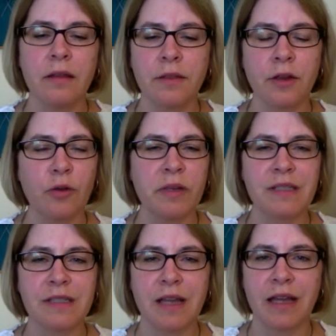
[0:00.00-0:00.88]
Therapy
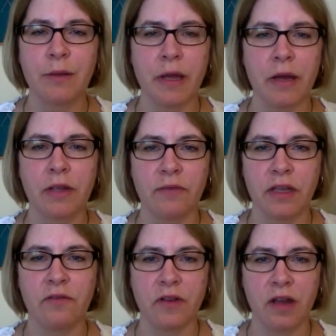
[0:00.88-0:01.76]
is not about
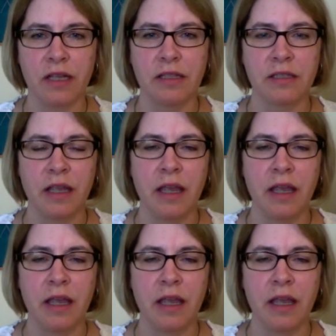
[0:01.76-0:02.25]
giving advice.